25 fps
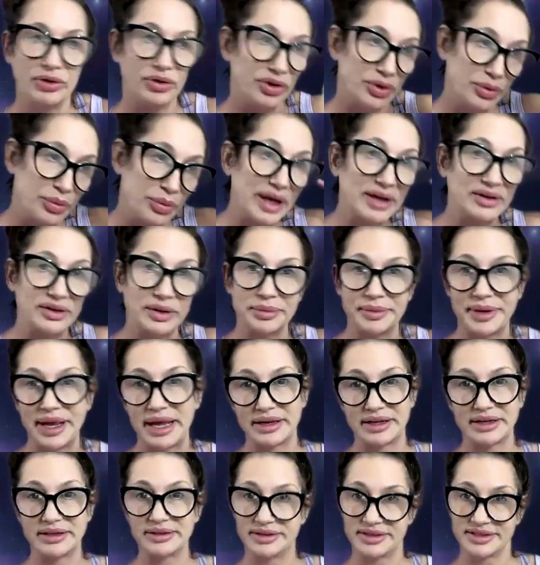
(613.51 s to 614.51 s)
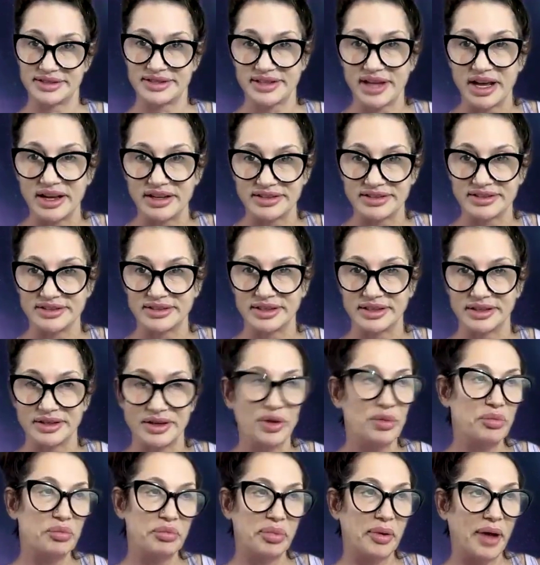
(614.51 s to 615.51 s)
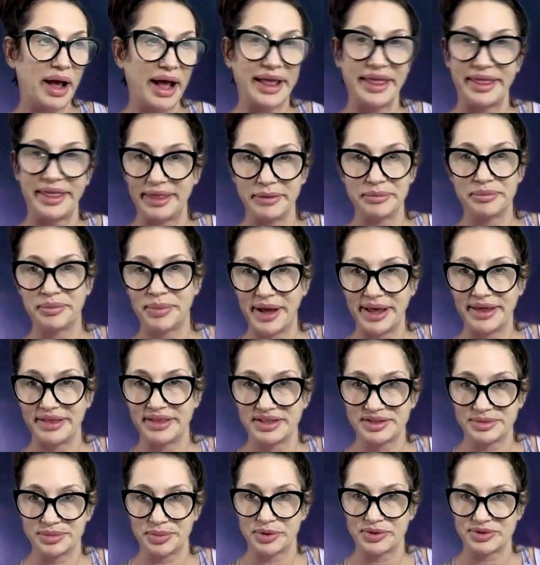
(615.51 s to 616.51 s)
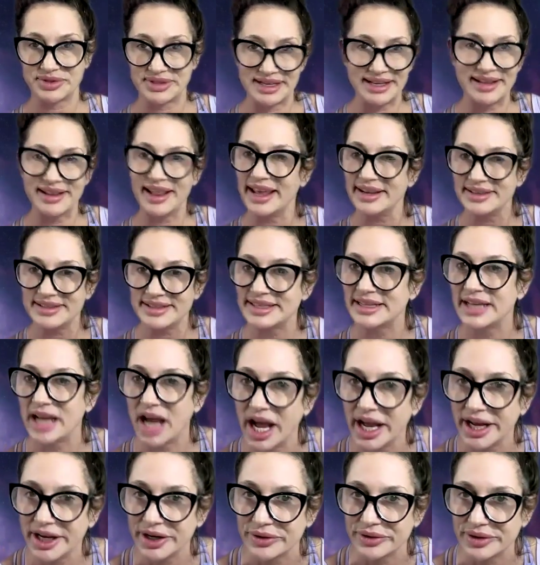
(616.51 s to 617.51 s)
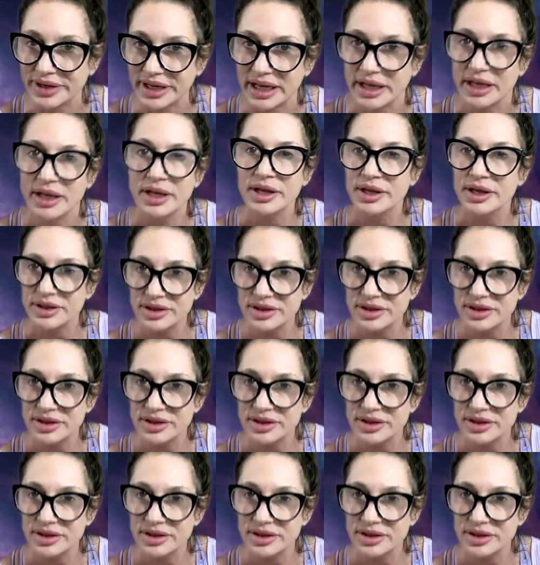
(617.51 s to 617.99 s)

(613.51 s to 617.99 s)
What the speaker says: You wound up getting disgusted by this person. And that's the irony.